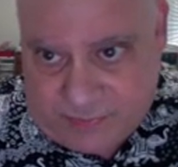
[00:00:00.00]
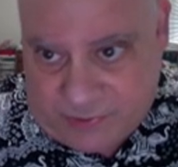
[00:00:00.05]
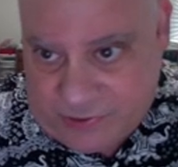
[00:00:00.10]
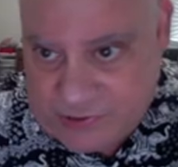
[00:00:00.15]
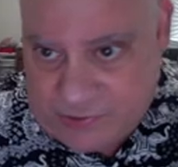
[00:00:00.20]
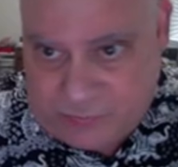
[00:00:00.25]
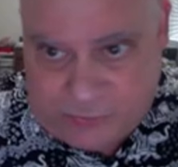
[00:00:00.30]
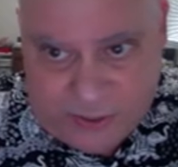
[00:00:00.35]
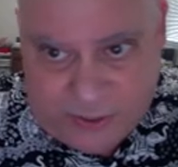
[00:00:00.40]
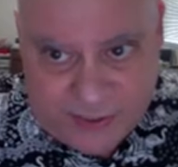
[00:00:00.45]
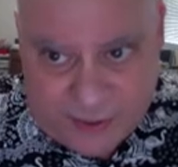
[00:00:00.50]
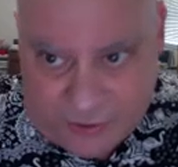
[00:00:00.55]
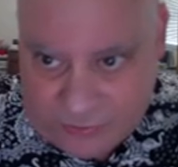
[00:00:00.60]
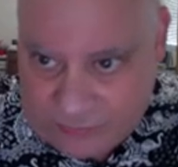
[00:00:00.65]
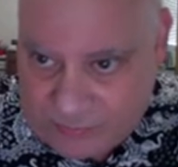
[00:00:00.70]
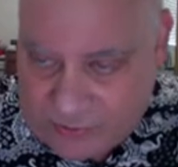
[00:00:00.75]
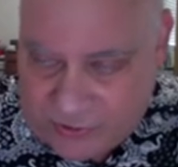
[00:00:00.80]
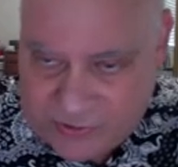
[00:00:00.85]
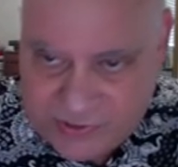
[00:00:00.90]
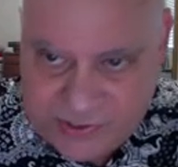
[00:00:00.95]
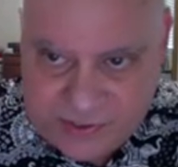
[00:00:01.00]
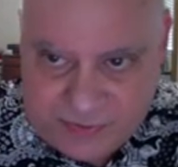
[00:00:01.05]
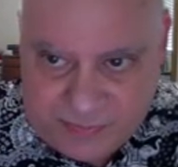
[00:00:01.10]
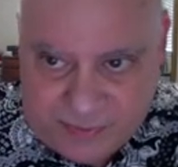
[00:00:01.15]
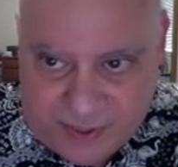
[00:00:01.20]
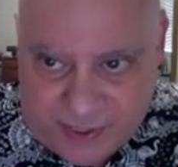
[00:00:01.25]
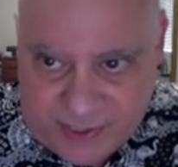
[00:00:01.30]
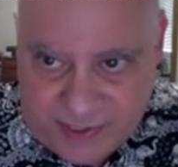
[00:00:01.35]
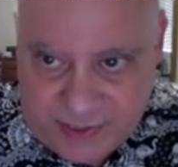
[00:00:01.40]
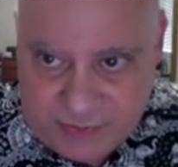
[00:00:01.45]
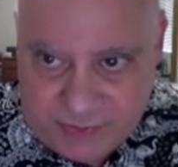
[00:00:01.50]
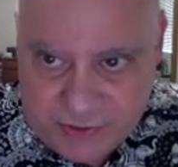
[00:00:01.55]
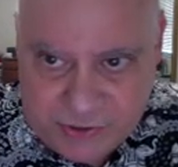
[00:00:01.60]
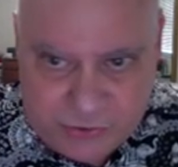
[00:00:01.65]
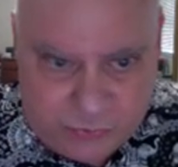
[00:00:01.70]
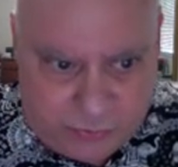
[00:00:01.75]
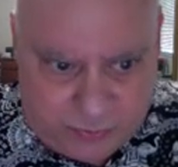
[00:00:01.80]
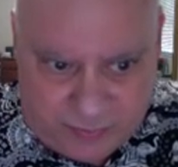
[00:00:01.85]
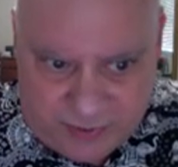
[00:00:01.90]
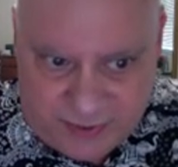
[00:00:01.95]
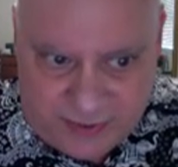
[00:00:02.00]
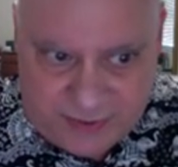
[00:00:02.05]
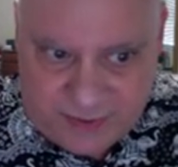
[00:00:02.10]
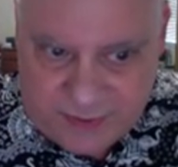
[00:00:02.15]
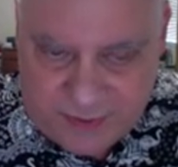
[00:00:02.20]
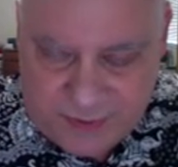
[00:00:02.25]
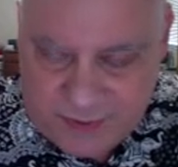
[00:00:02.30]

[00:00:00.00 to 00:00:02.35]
to spread to other parts of the body, which normally